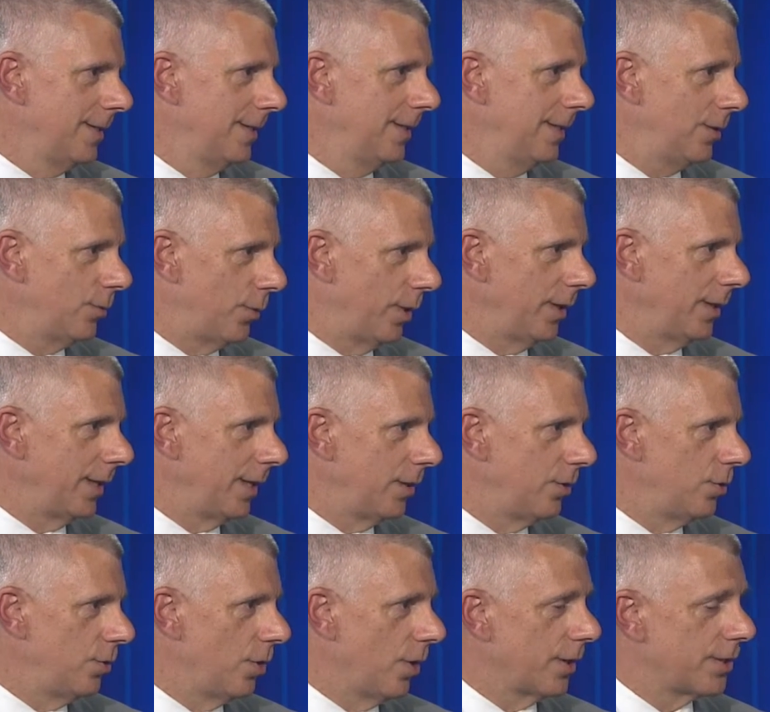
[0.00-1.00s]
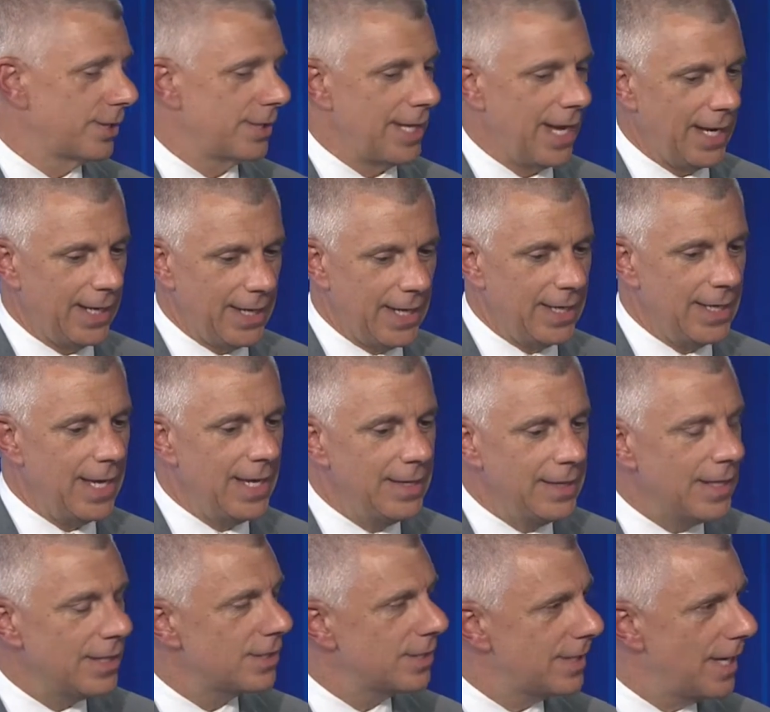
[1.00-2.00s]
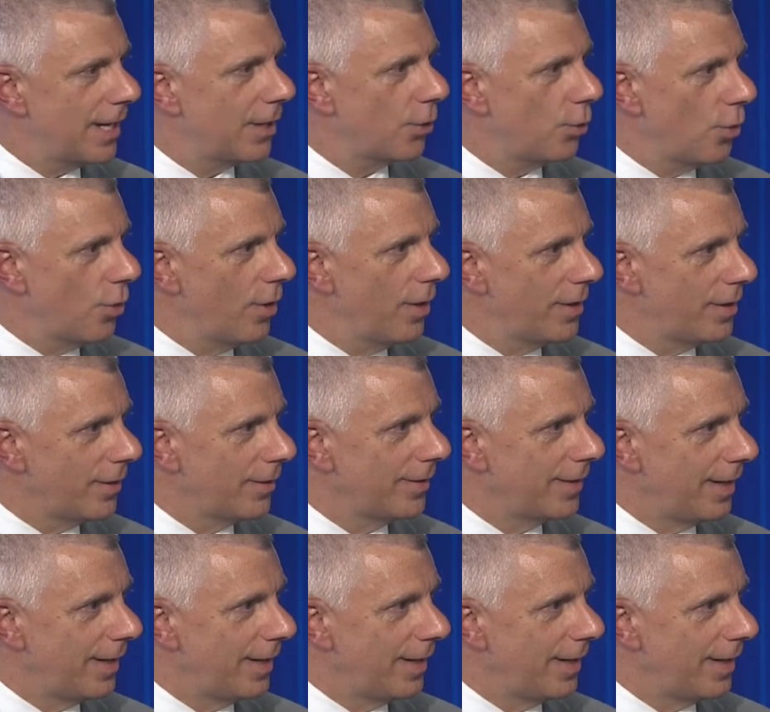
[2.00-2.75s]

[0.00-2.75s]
really, in New York State and in this tech corridor